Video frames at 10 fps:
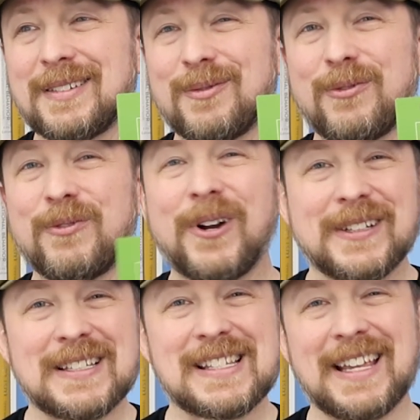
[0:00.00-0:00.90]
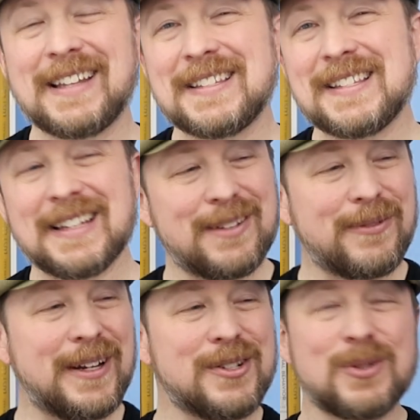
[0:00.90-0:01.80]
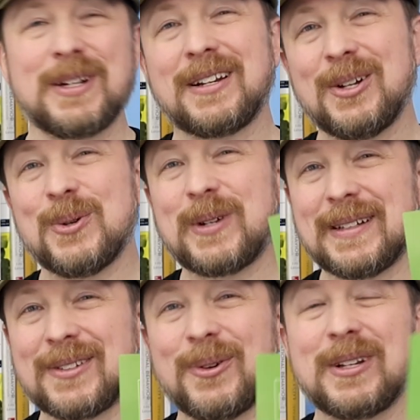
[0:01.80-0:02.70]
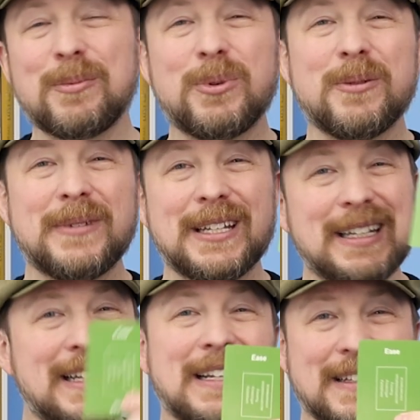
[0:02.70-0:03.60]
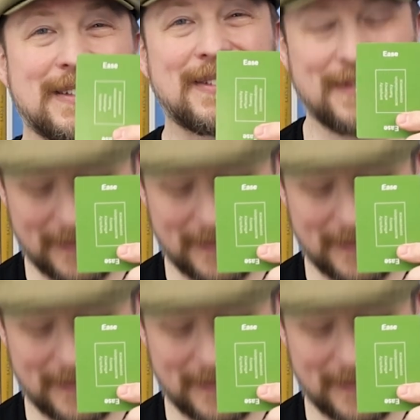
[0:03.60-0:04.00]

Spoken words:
false sense that if I drink Coke, it's going to put me at ease.